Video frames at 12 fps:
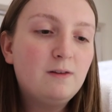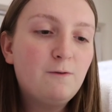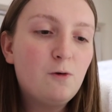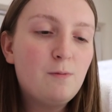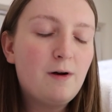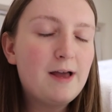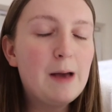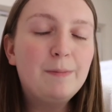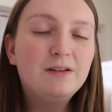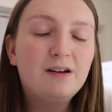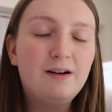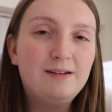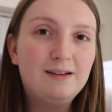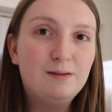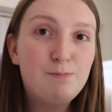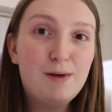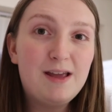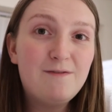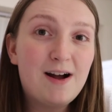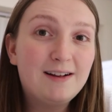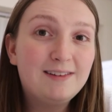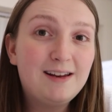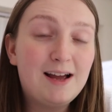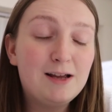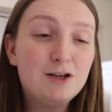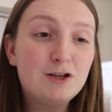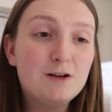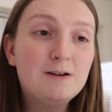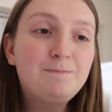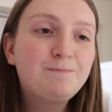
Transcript: for my hepatitis B vaccination.